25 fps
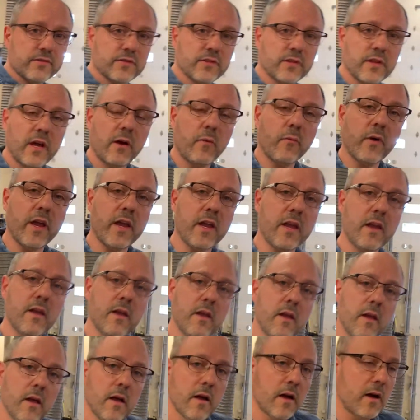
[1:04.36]
So that way,
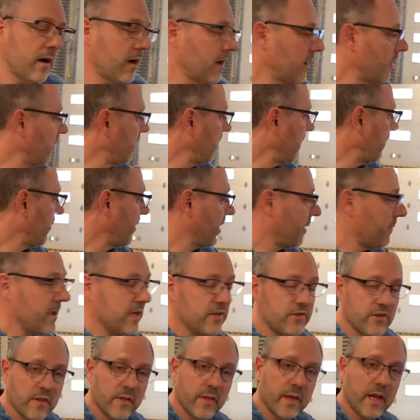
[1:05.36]
uh, I want to
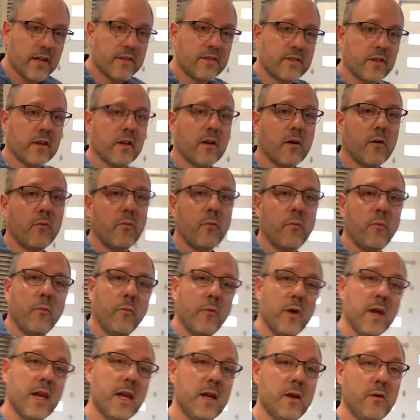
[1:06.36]
mention that uh,
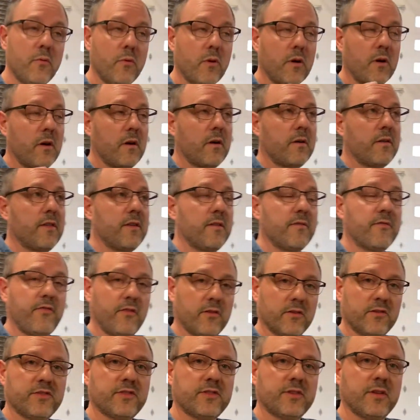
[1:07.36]
we were the
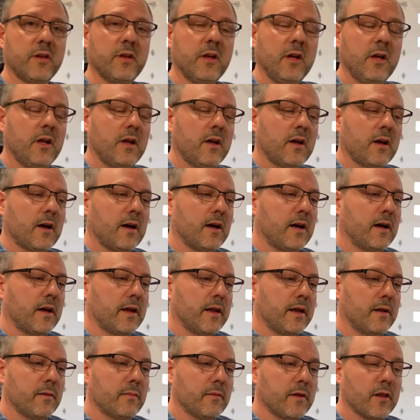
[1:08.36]
first uh,
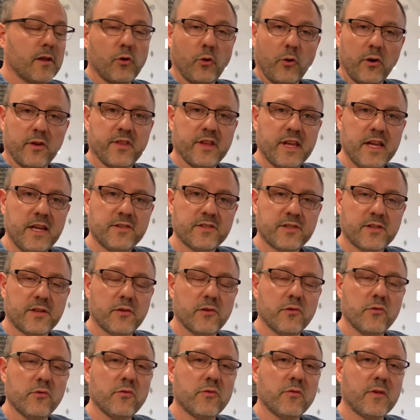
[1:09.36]
in the Northeast
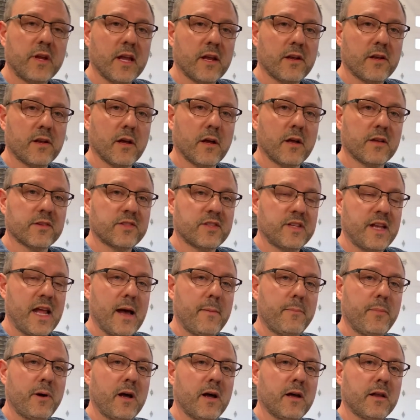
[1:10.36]
to get uh,
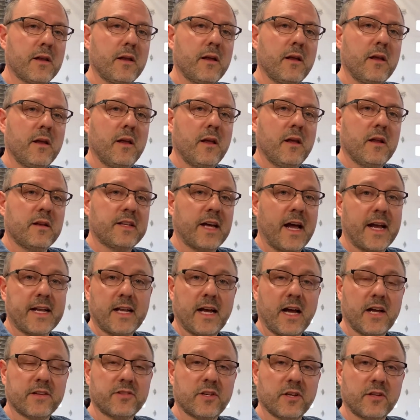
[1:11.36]
Snap-on
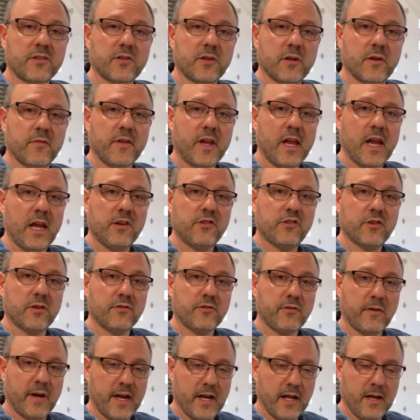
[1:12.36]
diagnostic certification
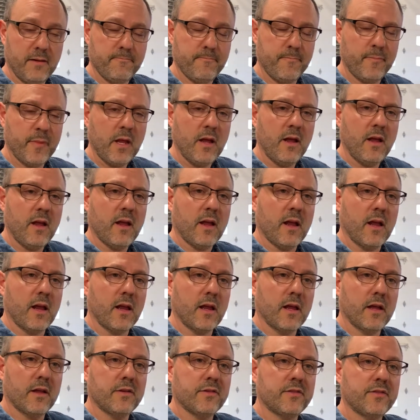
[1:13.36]
training.
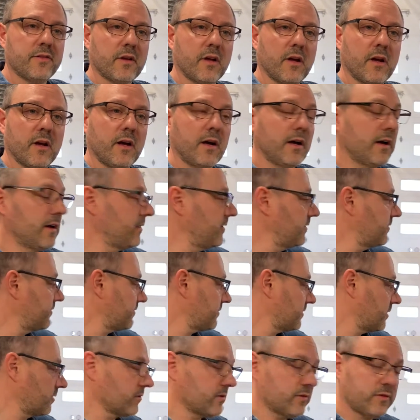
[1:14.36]
And uh, this,
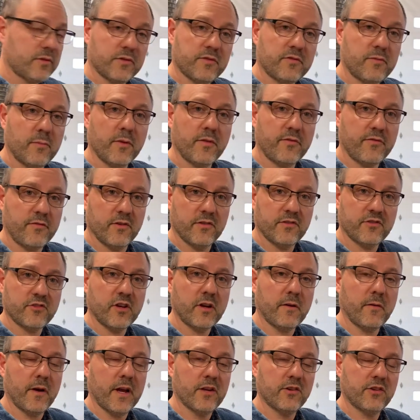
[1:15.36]
so this is from the first
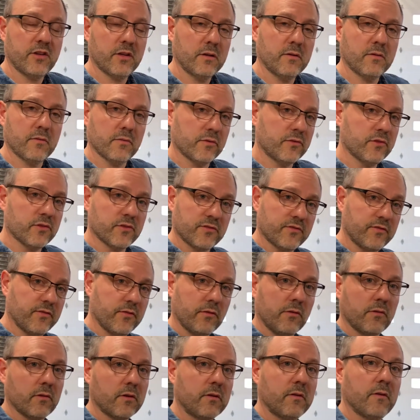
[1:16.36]
generation, which is
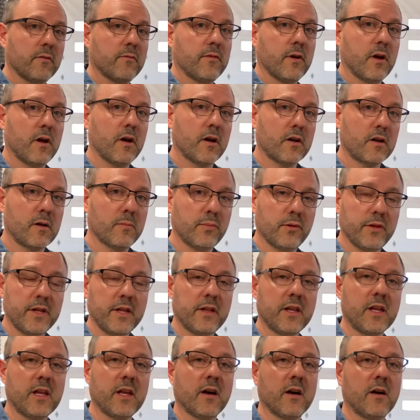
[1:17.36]
full uh,
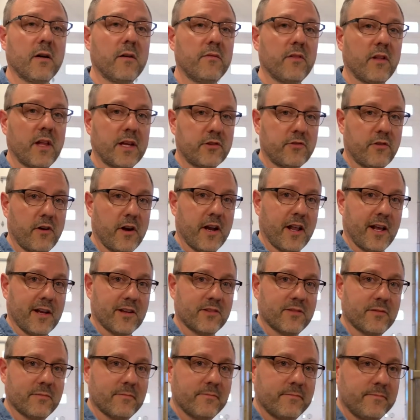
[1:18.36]
completely of
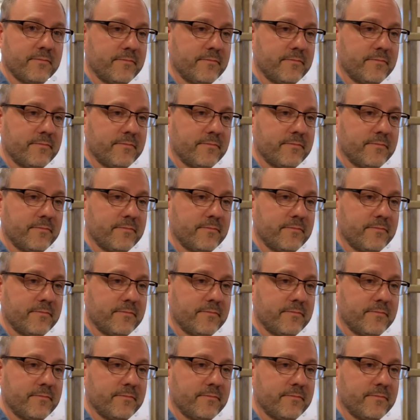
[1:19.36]
electronics.